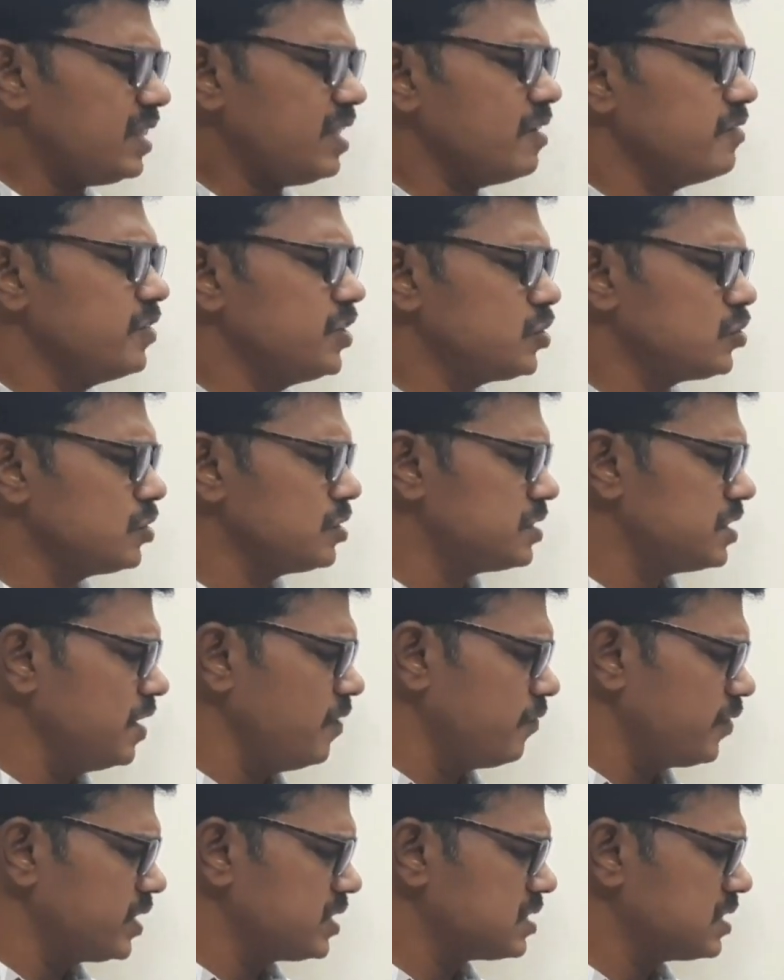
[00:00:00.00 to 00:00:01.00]
We should see
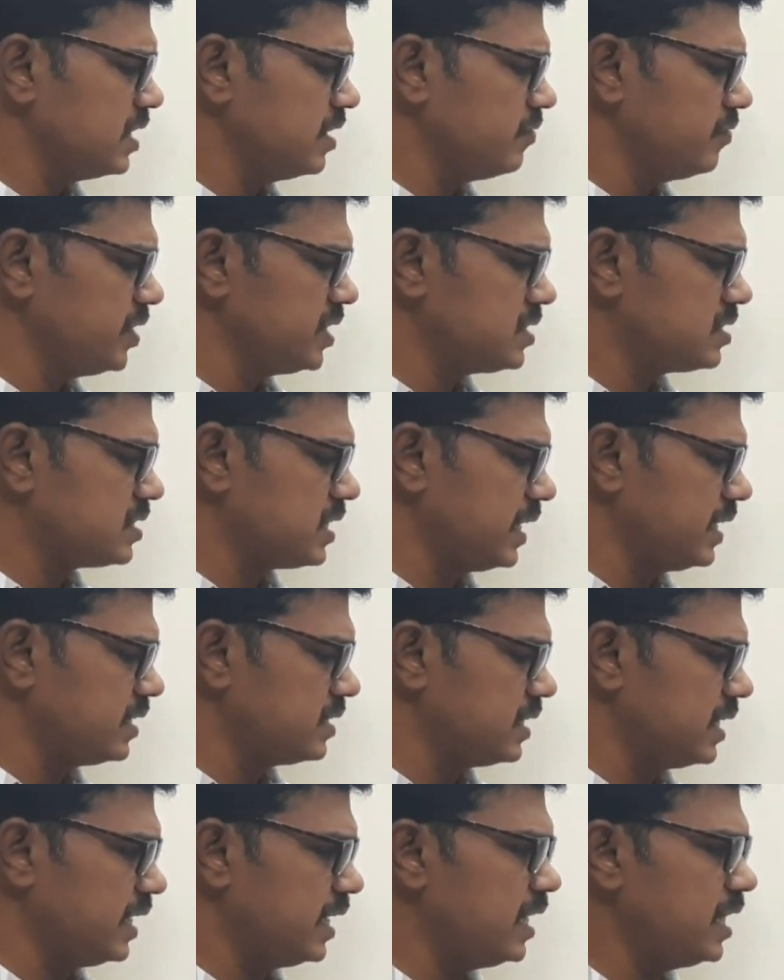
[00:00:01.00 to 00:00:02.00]
first in which
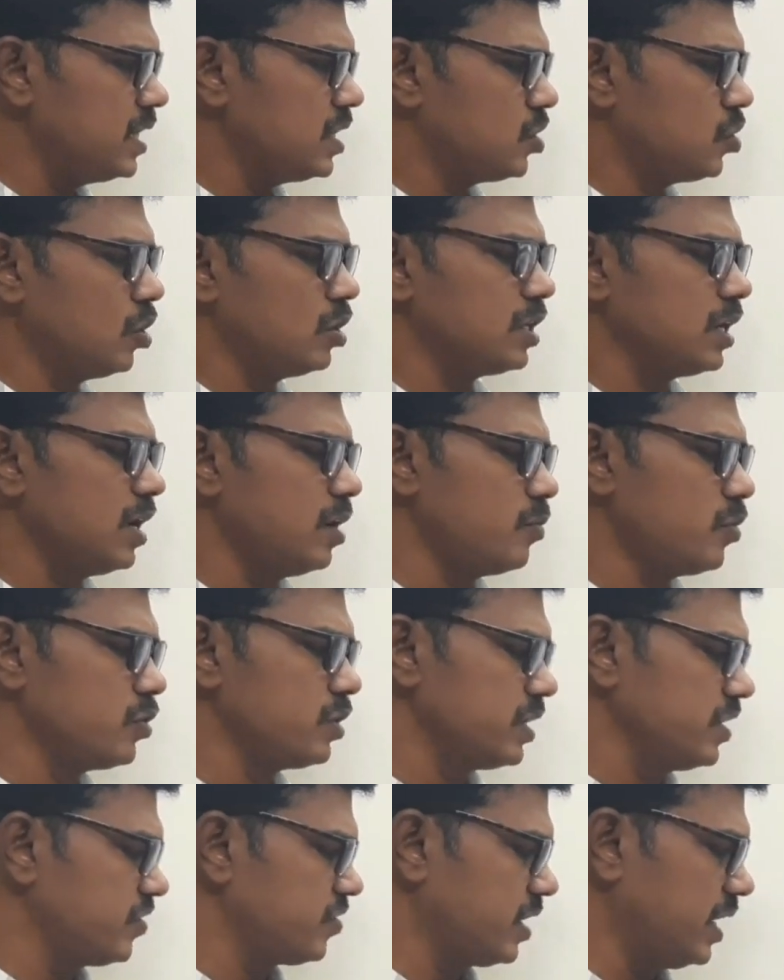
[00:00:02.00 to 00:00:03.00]
side the total
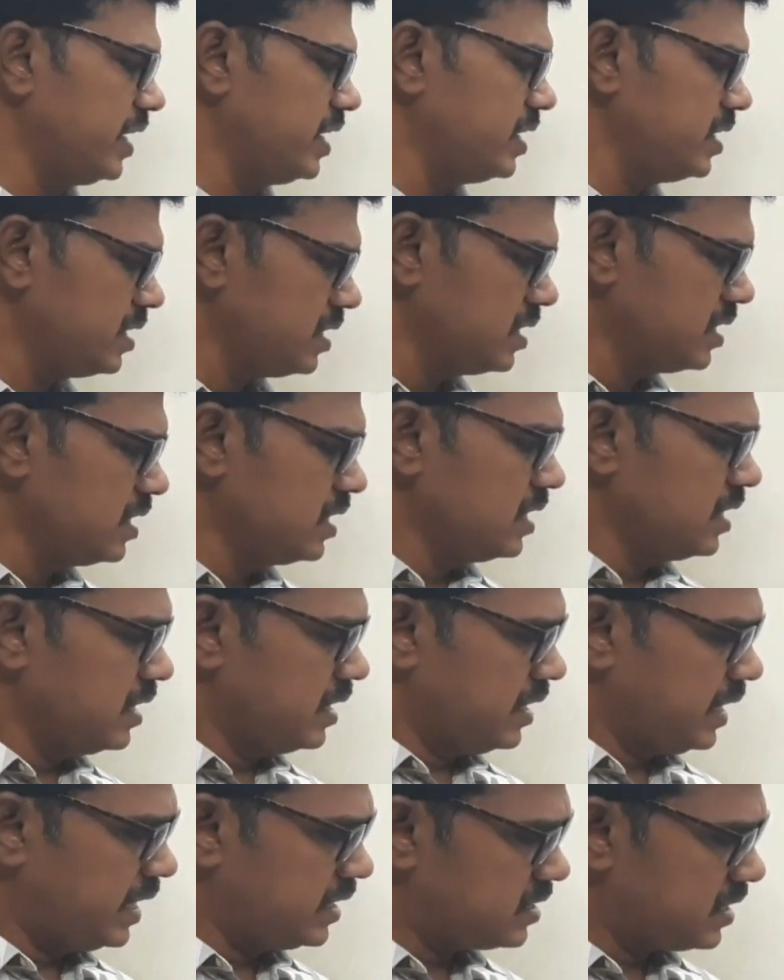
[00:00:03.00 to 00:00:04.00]
amount is high.
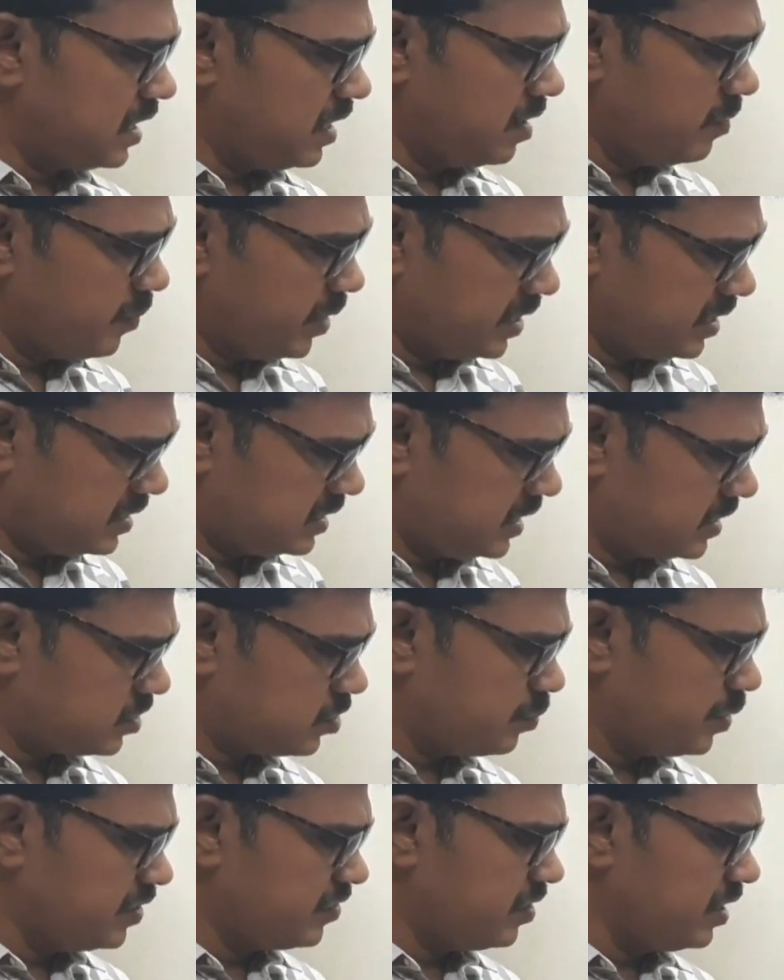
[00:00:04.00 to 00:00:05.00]
Naturally, by
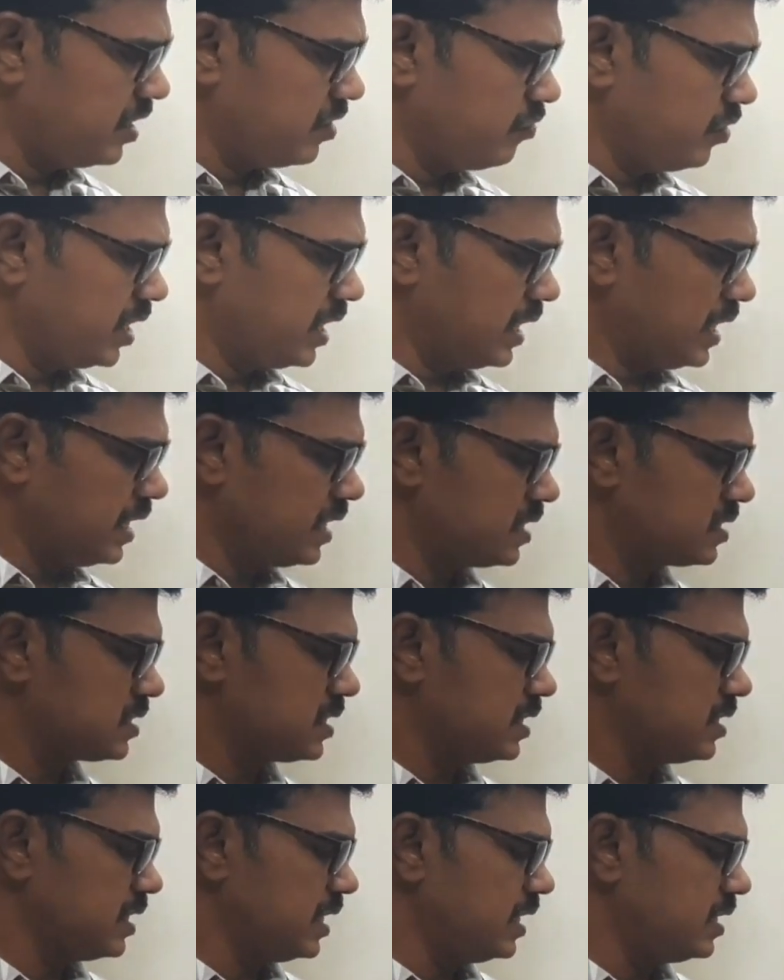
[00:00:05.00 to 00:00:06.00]
seeing, we can
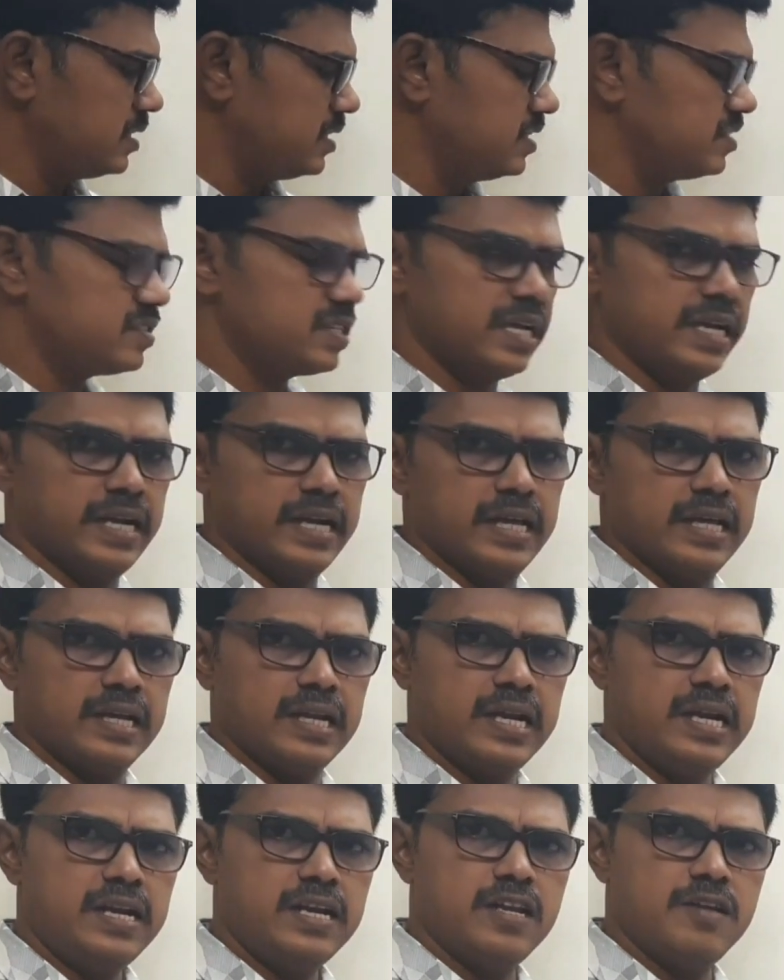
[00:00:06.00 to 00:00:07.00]
understand that this side,
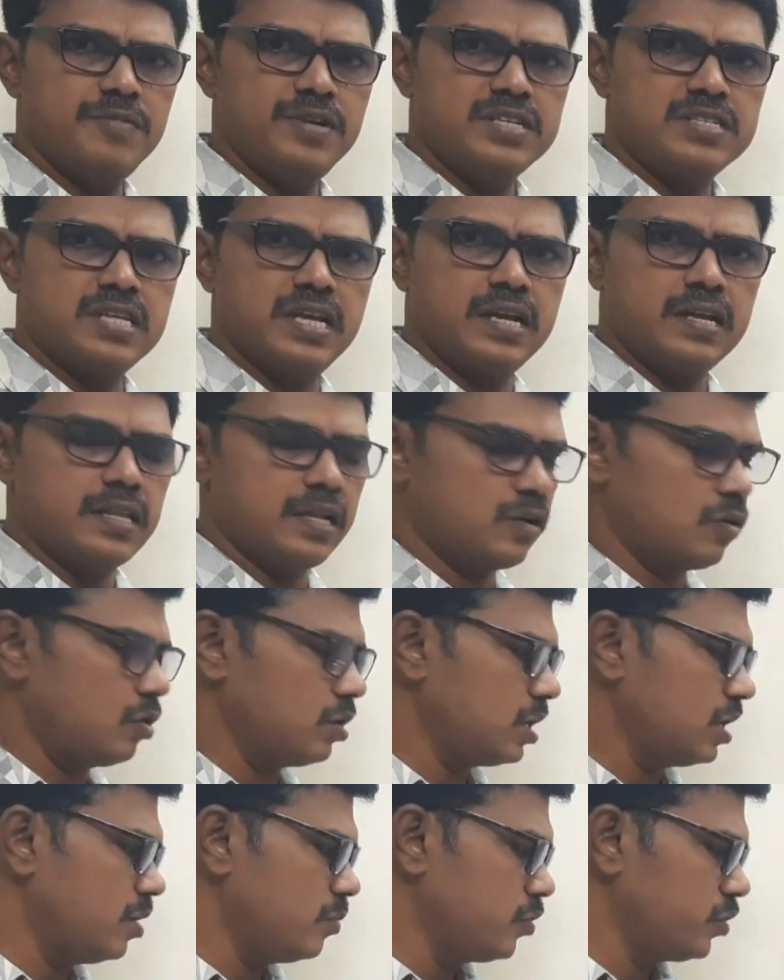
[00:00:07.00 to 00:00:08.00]
right? Debit side, the
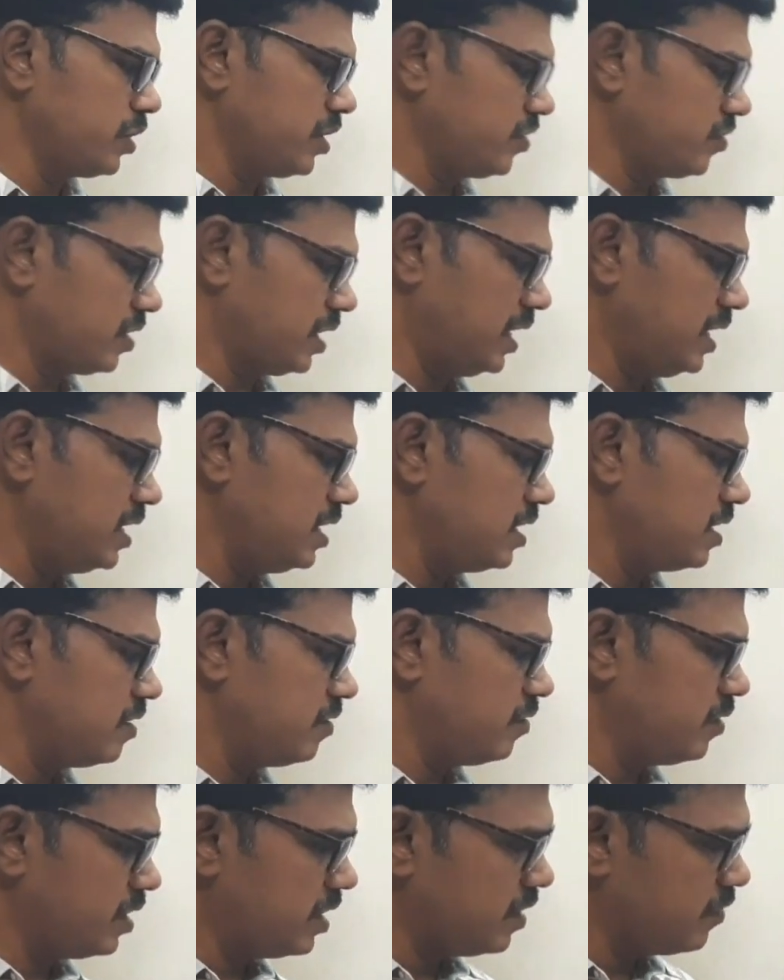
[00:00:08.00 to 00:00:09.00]
total amount is high.
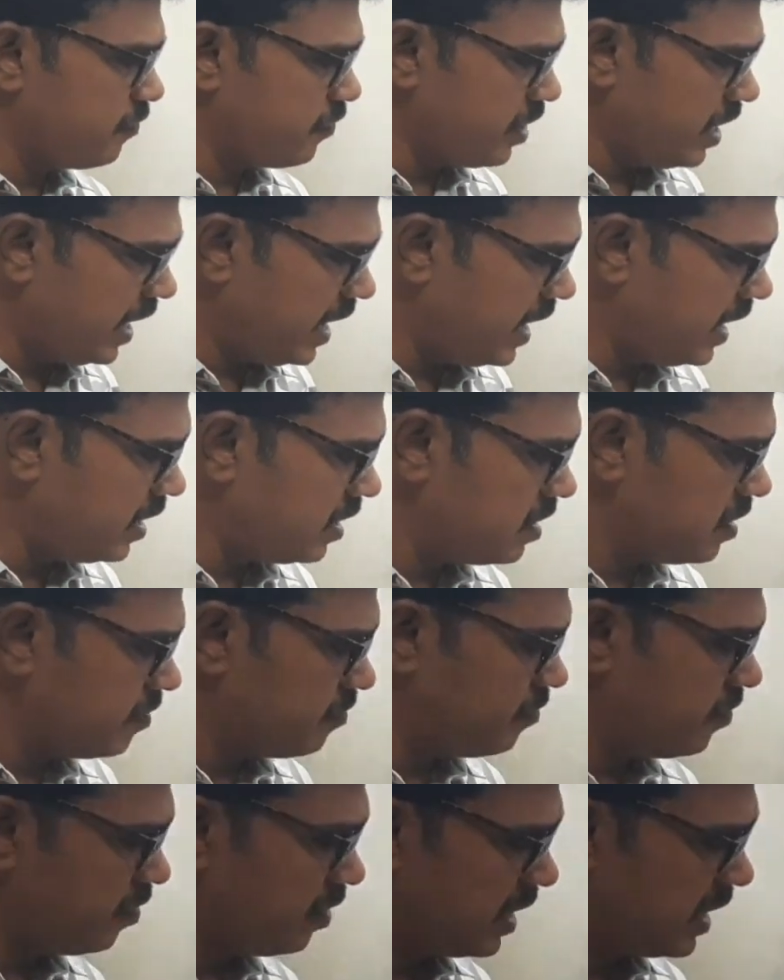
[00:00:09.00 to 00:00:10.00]
If we add,
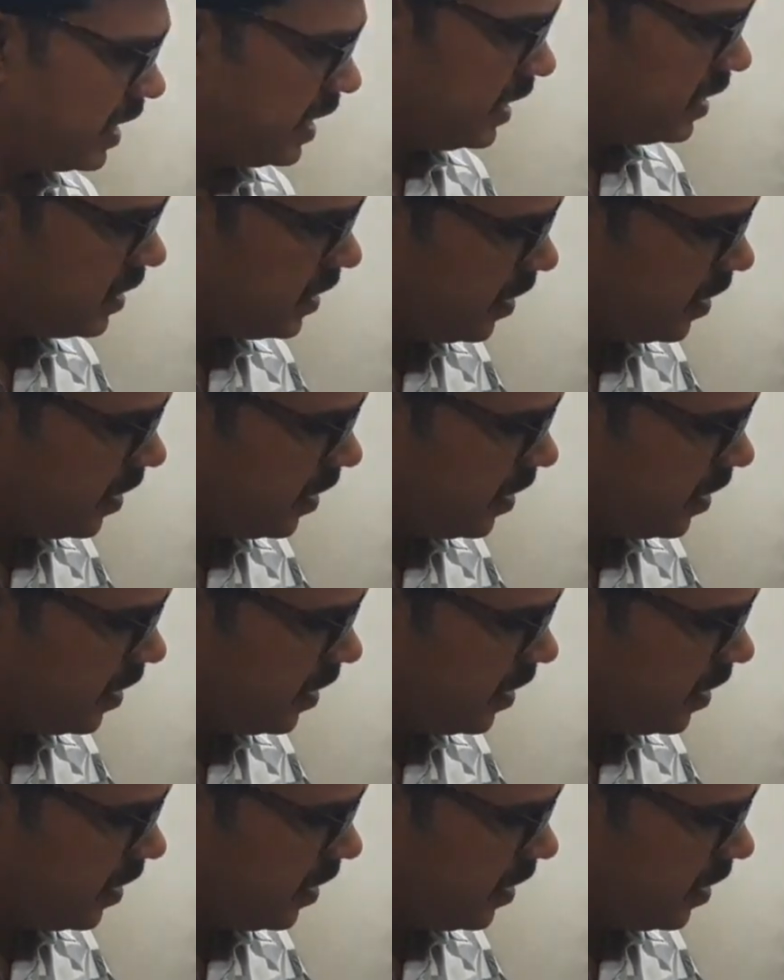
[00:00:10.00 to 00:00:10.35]
we will get,